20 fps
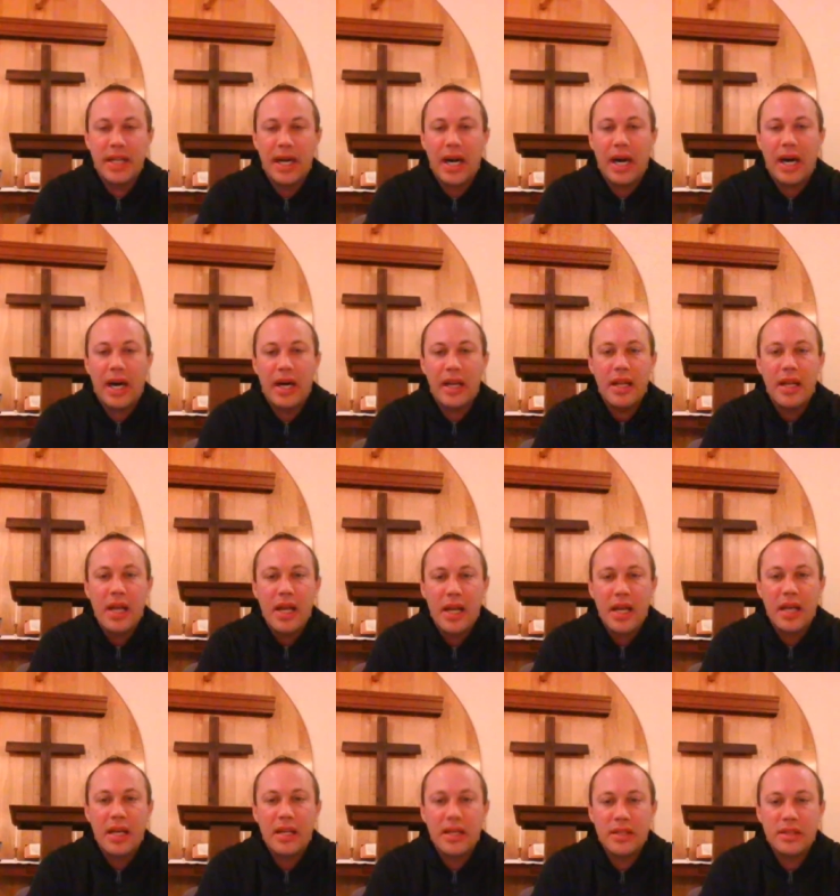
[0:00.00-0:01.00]
God
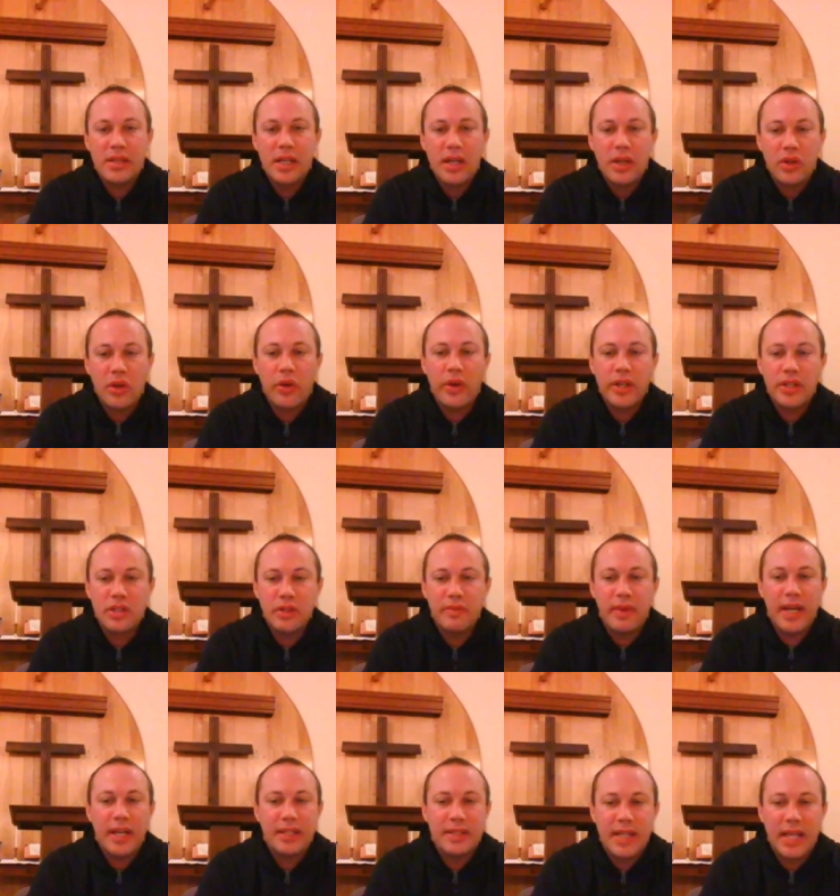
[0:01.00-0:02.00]
is going to
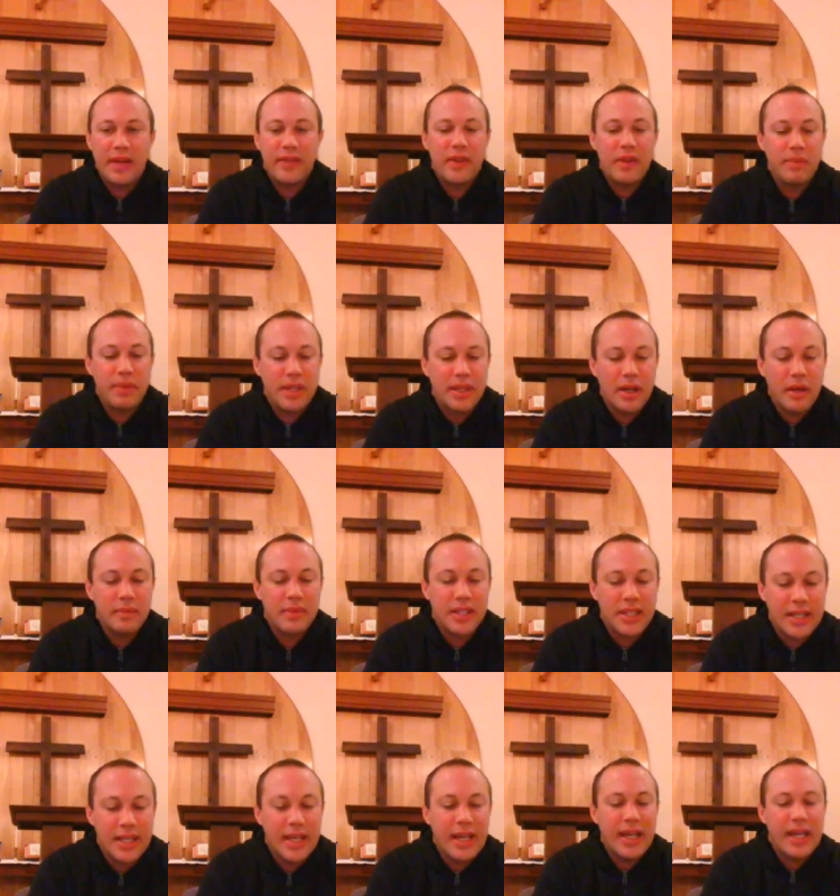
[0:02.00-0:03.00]
make David become the
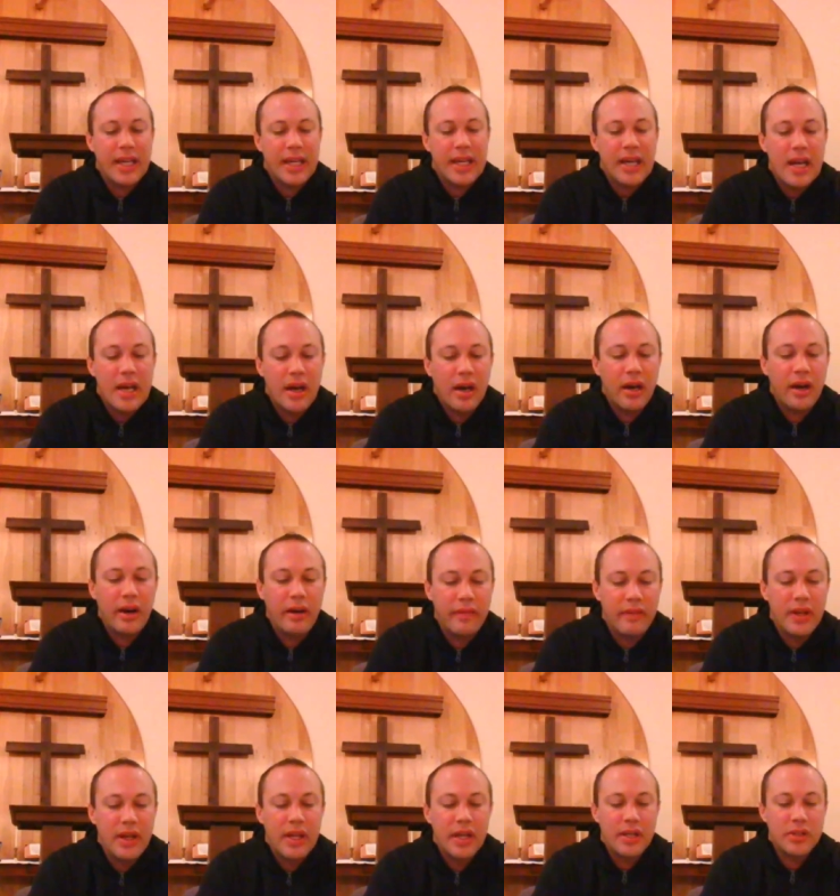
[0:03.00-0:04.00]
king
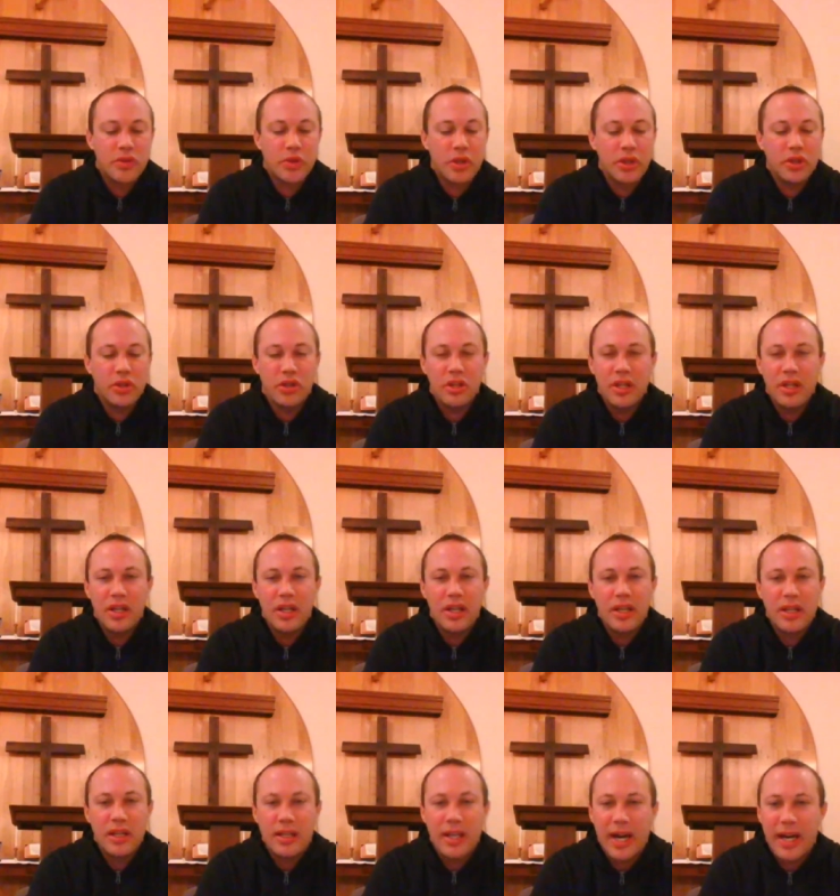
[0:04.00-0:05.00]
of Israel.
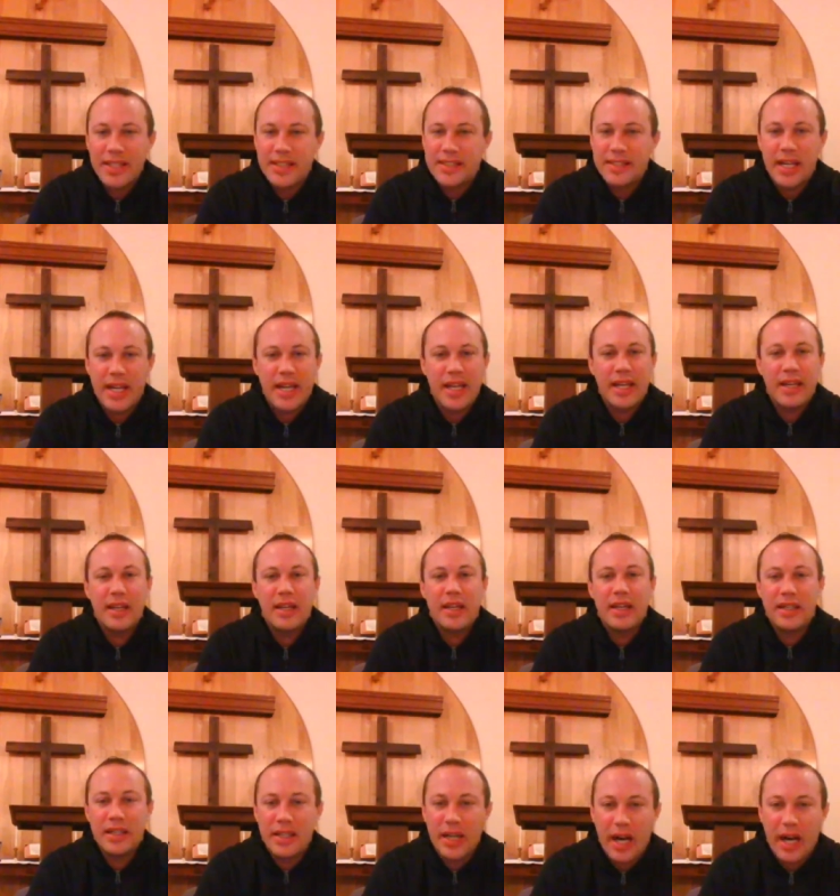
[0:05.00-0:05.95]
God said it.